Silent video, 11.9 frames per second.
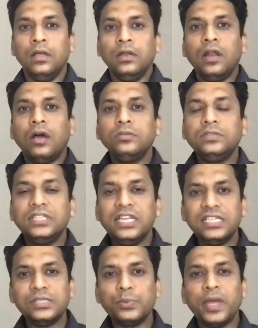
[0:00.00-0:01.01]
Now
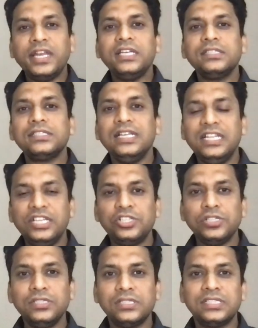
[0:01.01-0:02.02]
these various
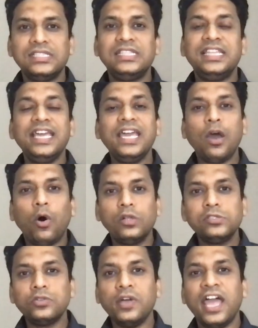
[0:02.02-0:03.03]
lesions, they
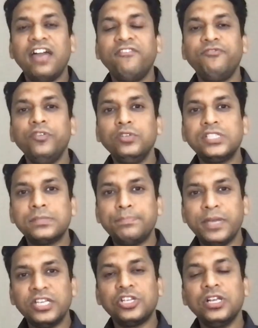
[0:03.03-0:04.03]
also have few
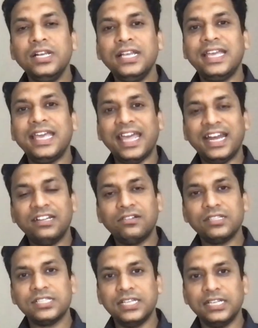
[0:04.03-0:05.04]
special
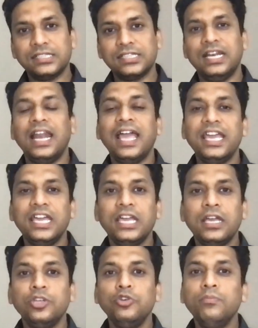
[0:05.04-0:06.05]
characteristics like
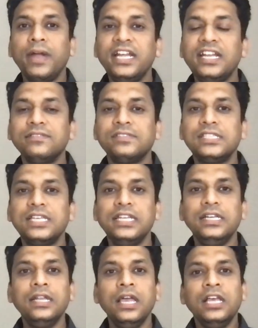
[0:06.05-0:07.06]
you might have seen
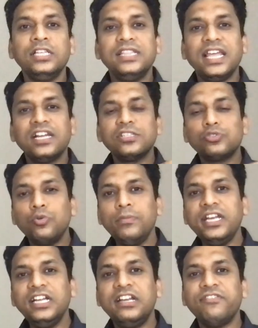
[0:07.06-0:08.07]
there are so
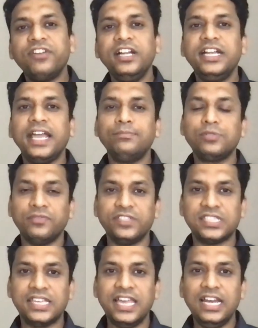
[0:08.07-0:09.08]
many different types of
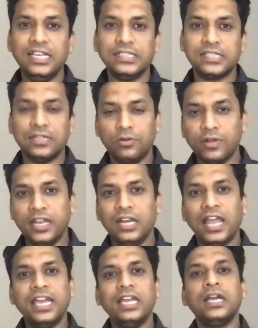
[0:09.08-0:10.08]
scalings. Okay,
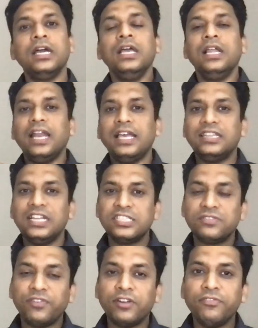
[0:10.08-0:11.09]
like, like there
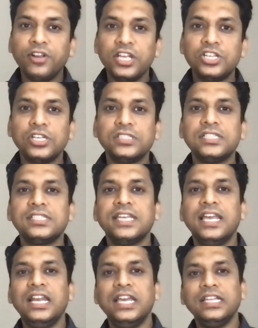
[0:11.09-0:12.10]
is furfuraceous
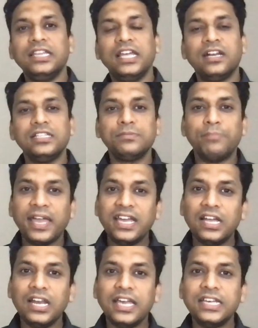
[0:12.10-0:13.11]
scaling, there is
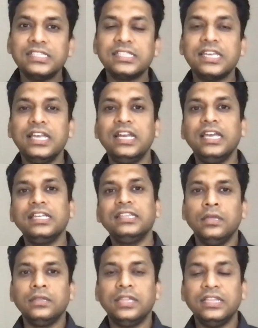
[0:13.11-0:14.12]
mica like scaling,
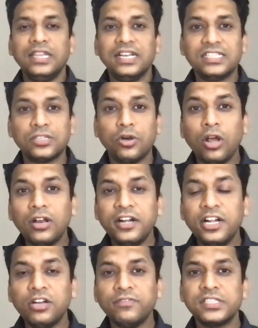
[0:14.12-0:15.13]
then there is
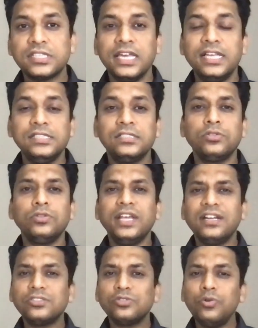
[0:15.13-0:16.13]
rate of scales. So there
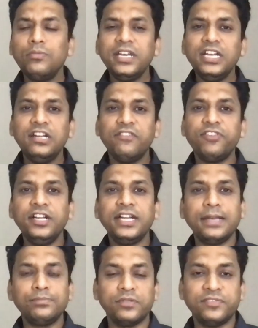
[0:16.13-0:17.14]
are so many different
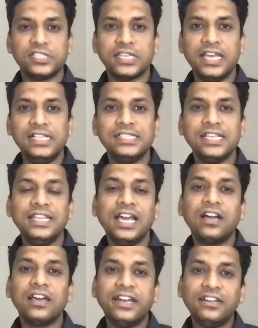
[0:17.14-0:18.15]
types of scales and they
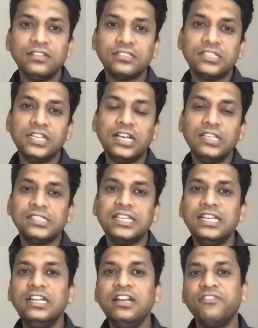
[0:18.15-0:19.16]
are characteristically
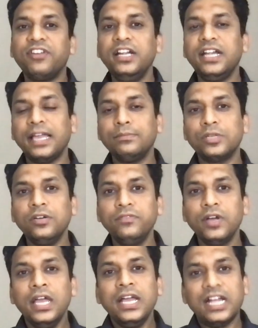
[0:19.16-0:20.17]
seen in different types
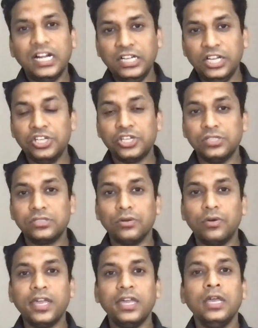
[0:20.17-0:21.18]
of conditions.
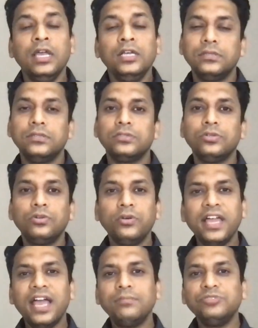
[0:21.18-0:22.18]
Okay. So
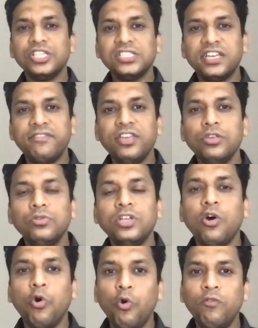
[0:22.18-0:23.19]
today I am just giving you the
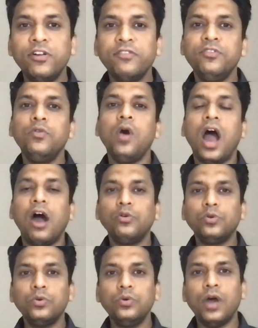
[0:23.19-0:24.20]
overview how
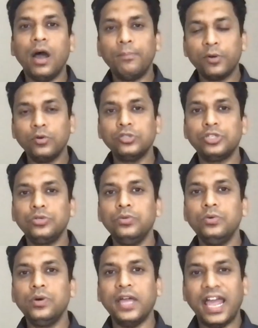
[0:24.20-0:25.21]
to approach
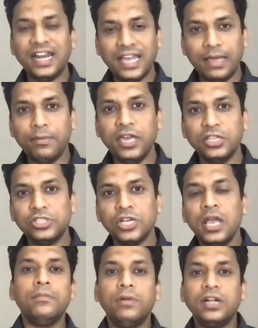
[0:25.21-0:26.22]
to an image.
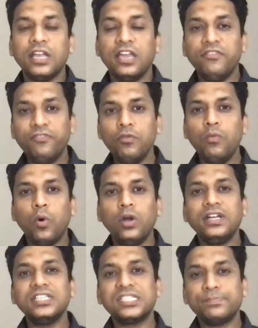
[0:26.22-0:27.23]
But if you
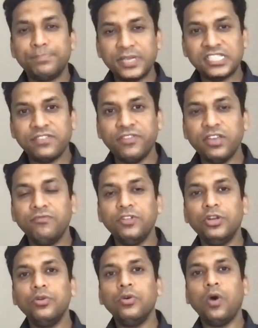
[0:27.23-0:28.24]
want a specific
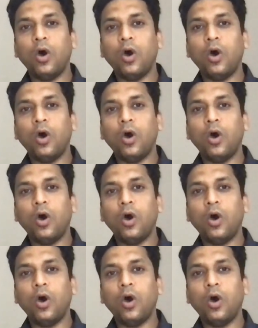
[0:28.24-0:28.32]
video